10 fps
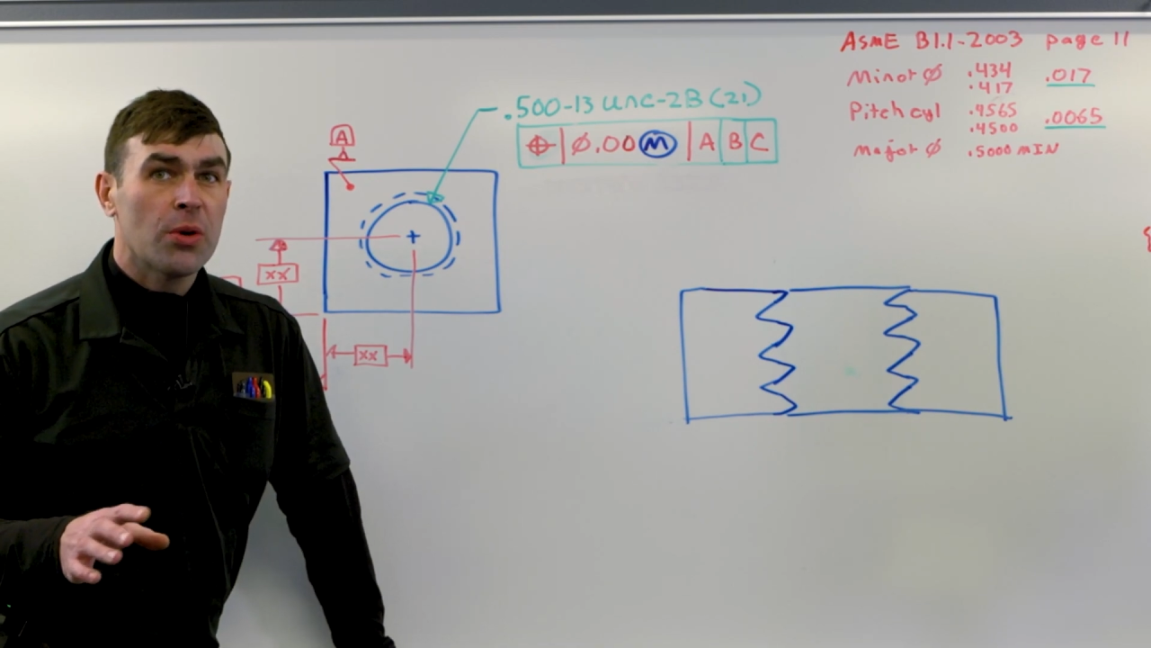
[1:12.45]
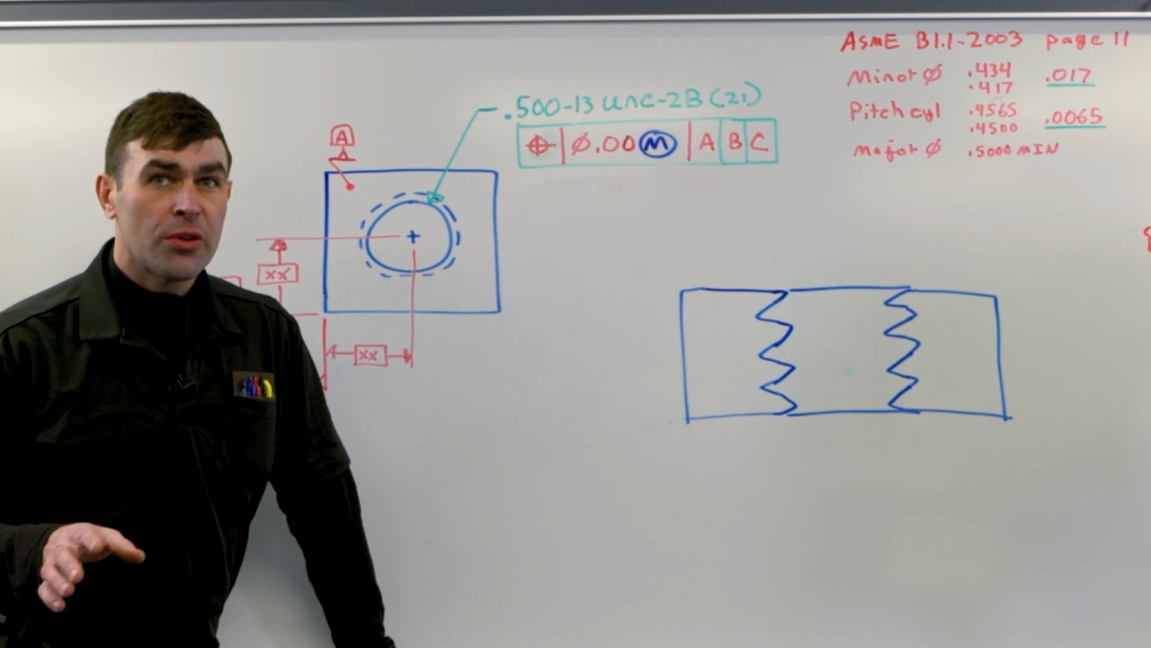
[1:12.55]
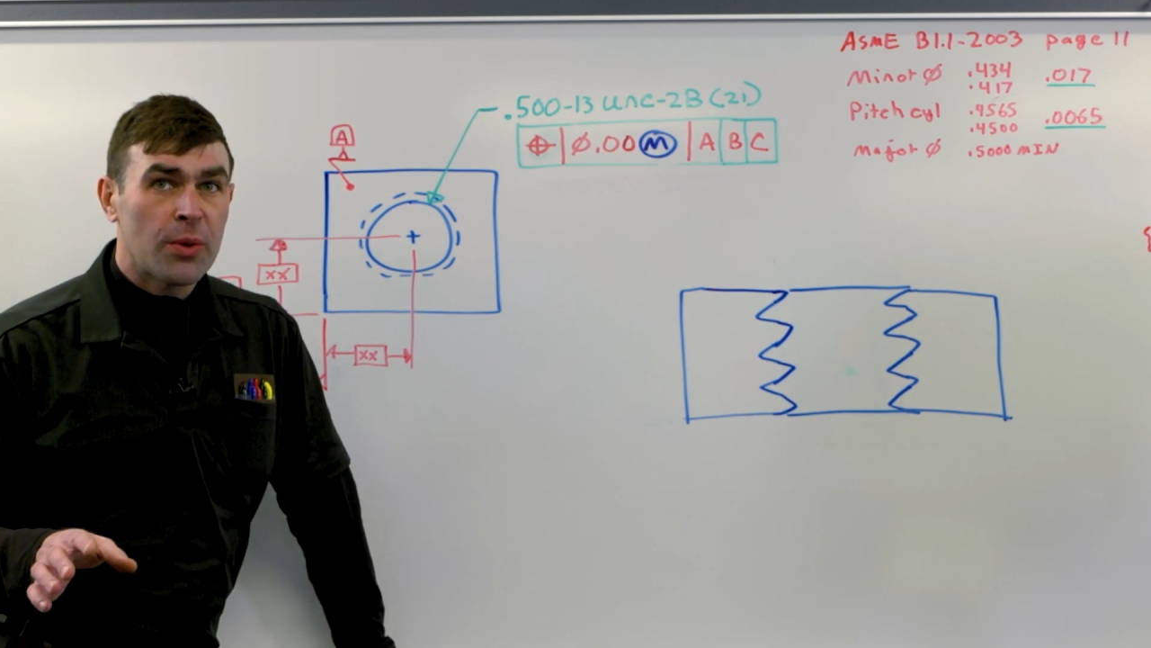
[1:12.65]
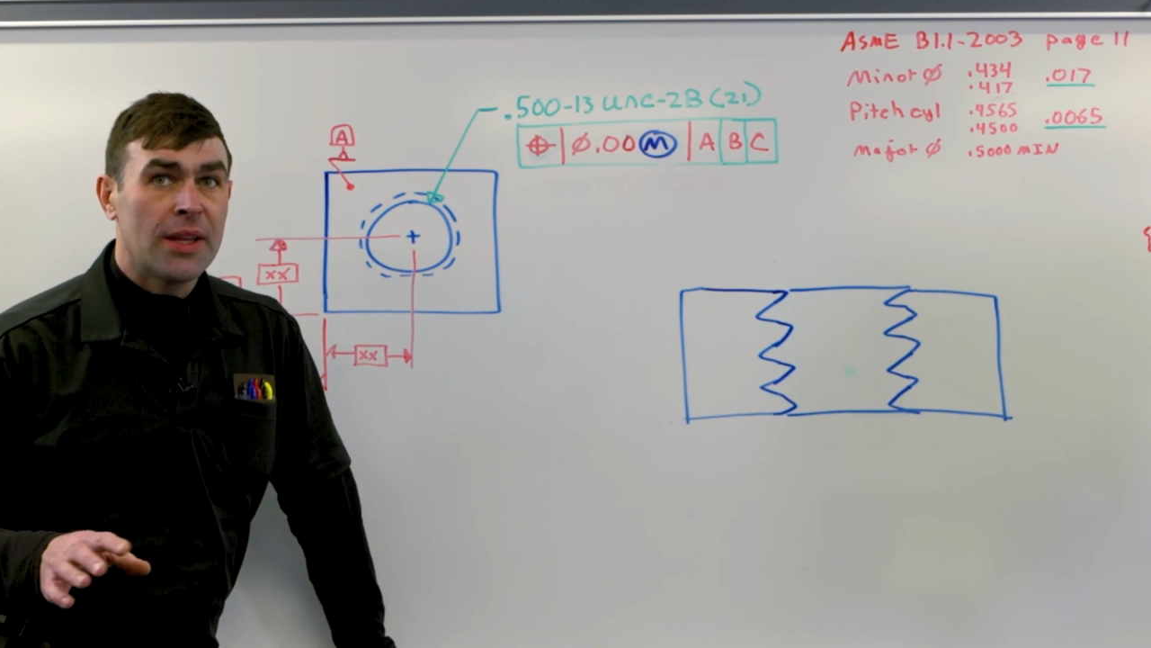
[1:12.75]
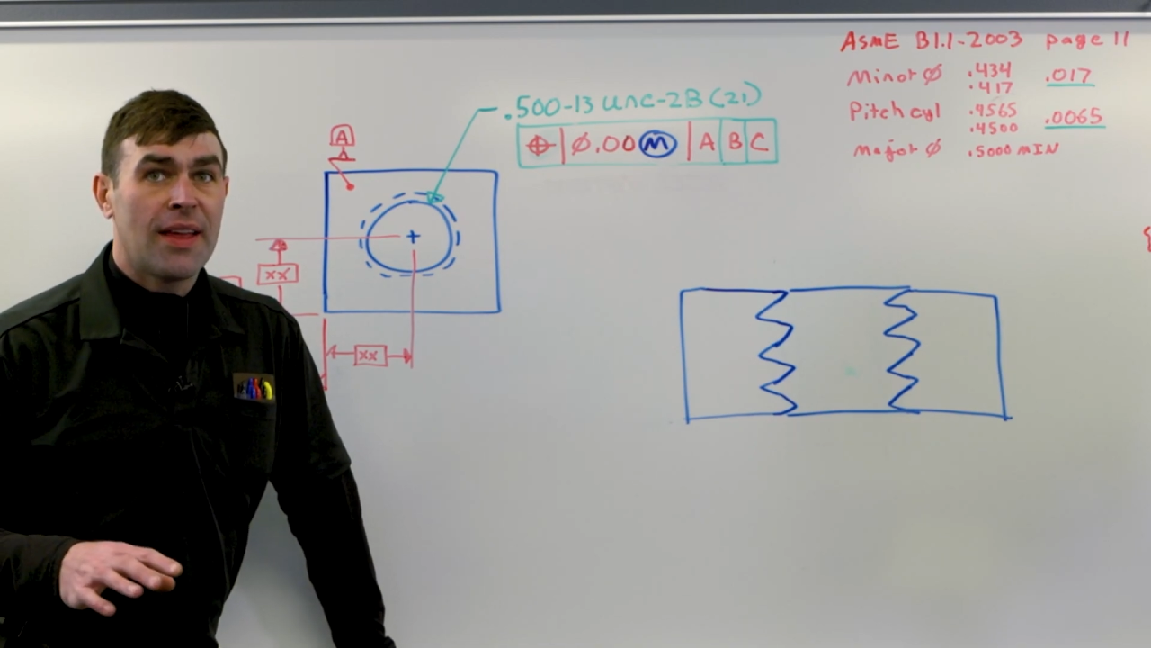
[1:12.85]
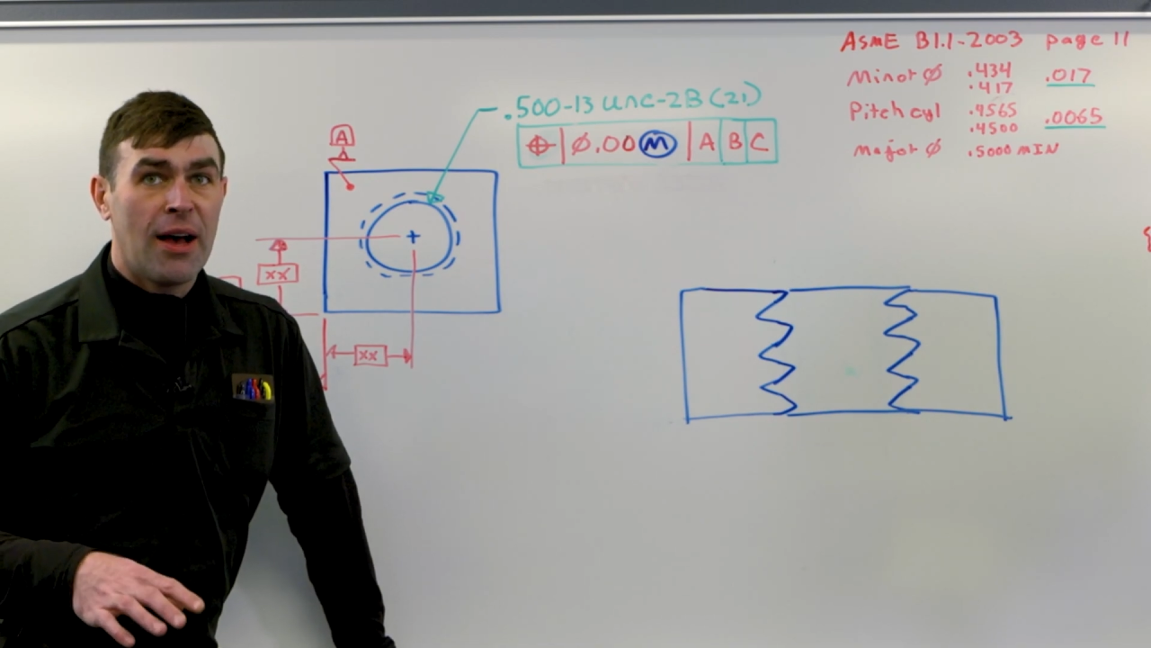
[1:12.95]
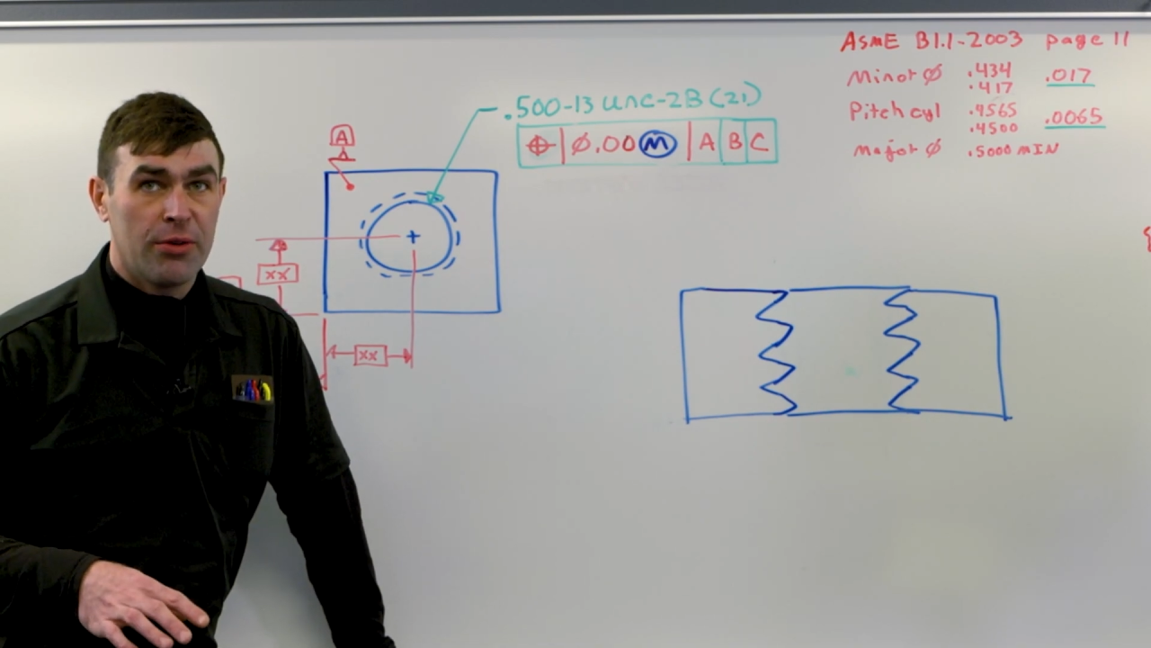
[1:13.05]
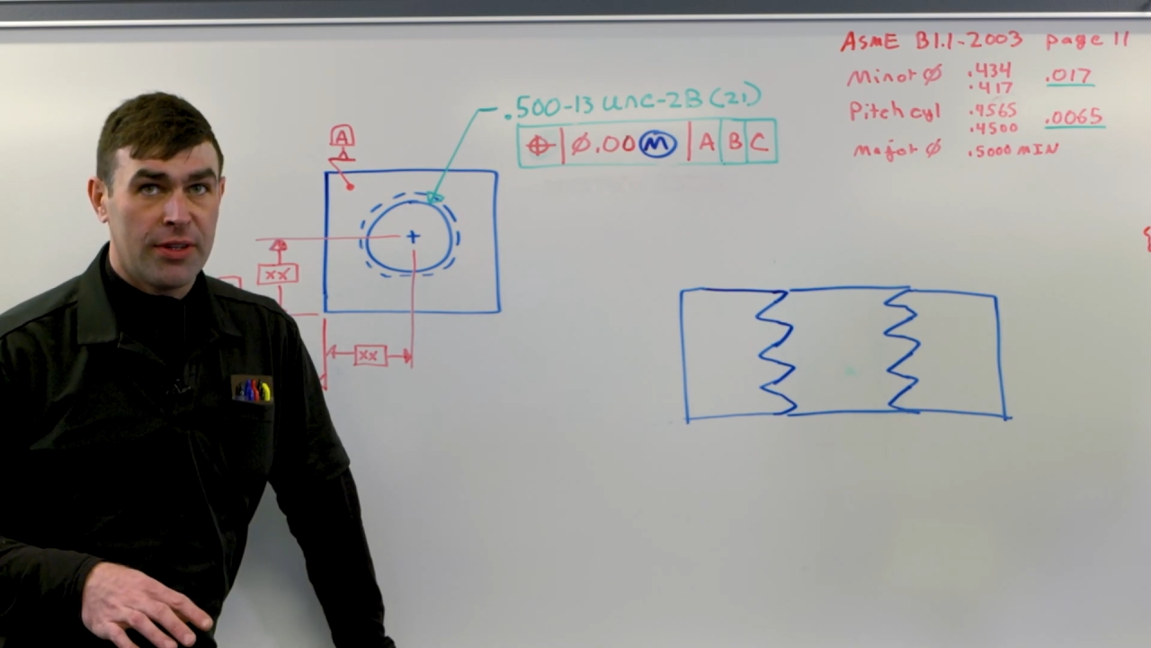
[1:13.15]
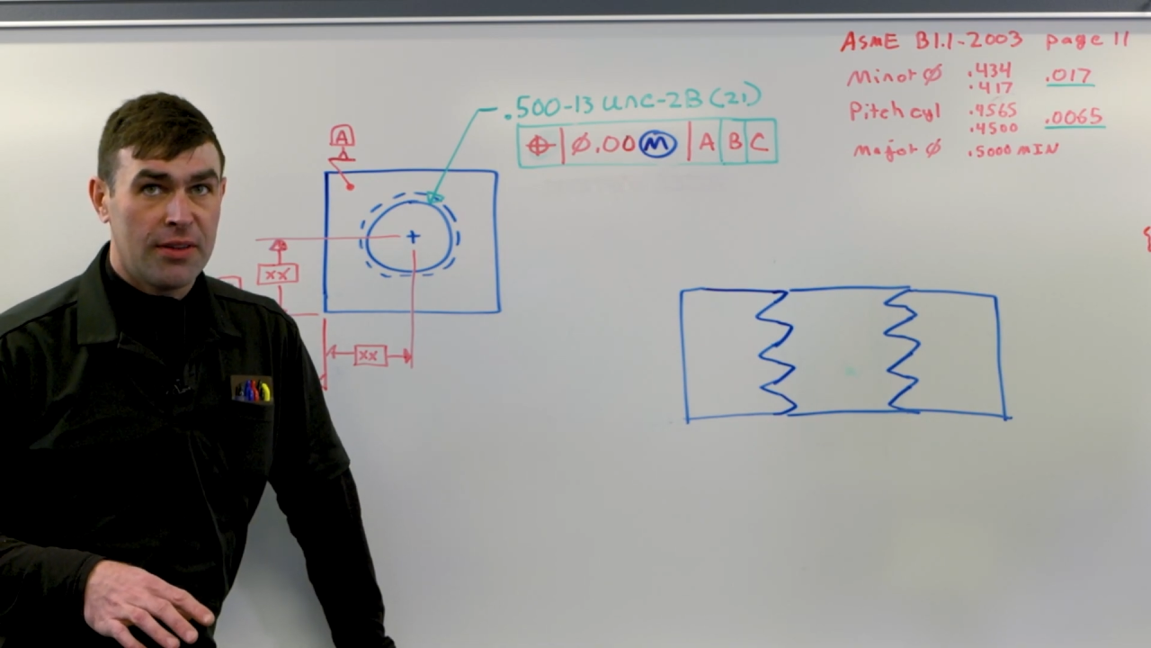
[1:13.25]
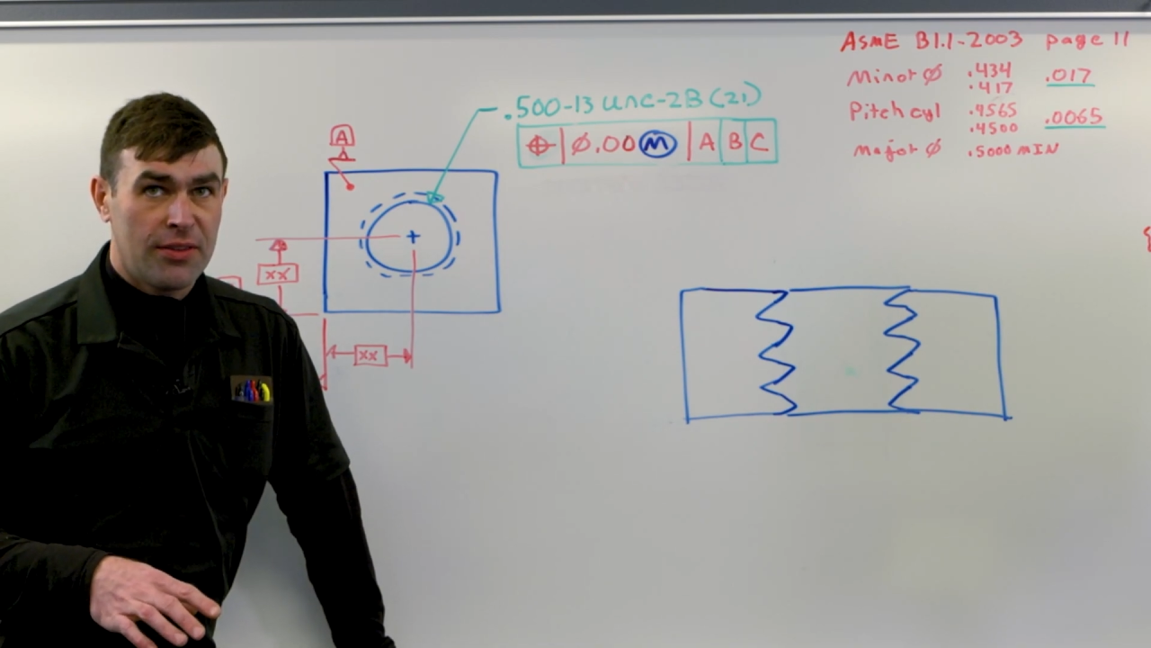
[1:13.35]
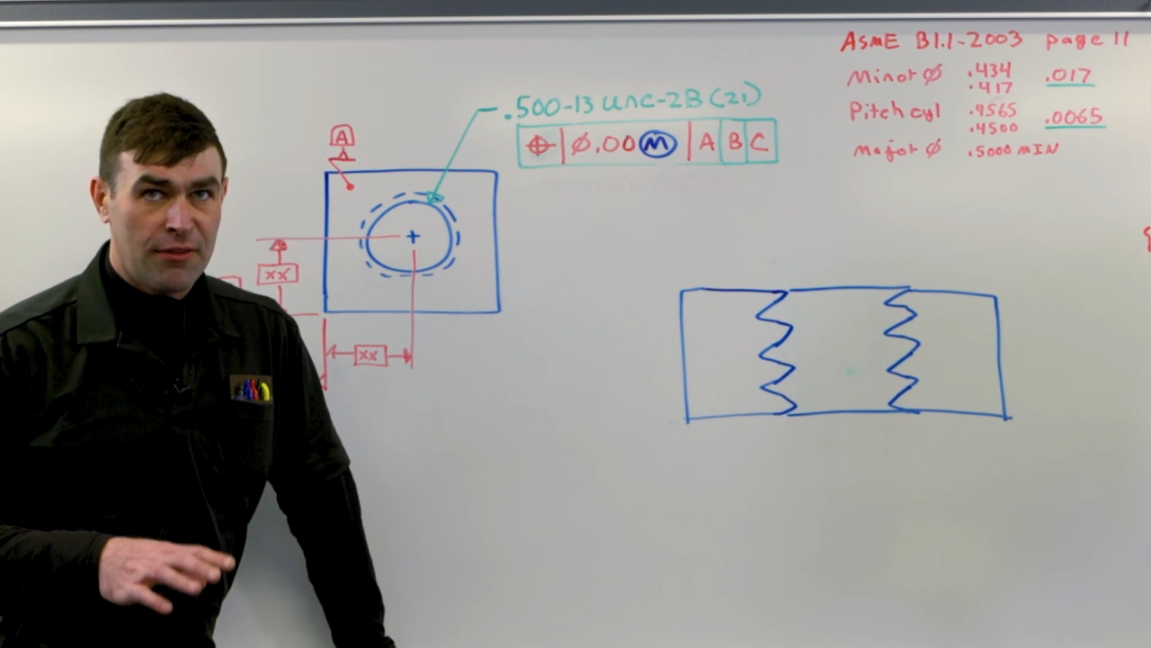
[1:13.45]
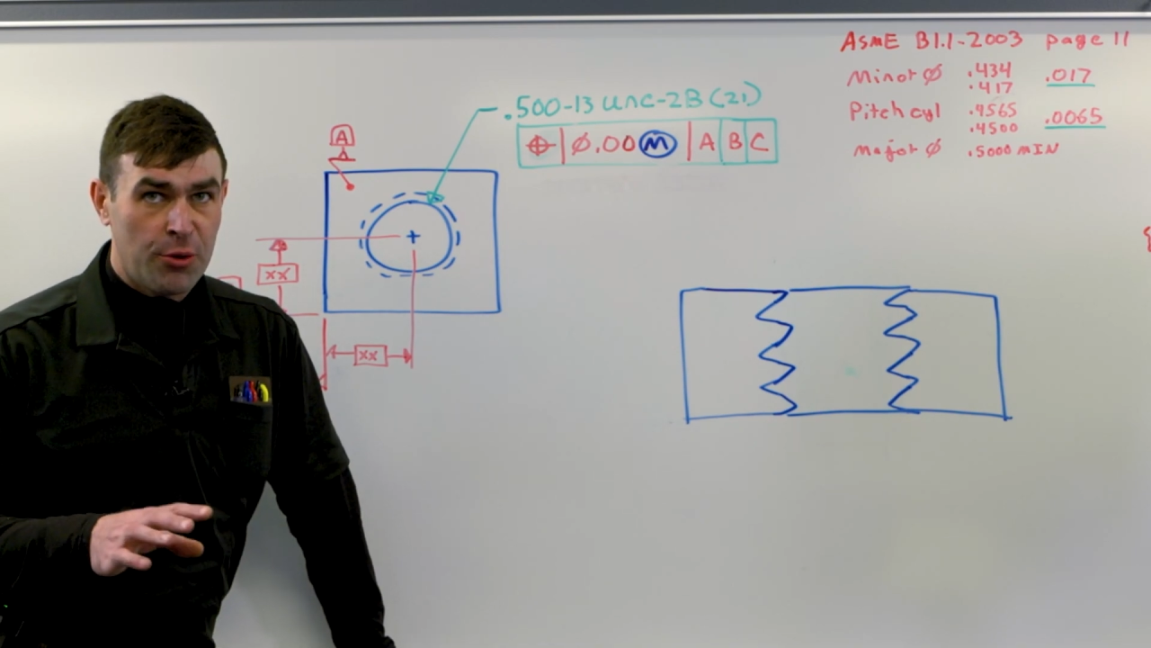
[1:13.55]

or 3 thousandths,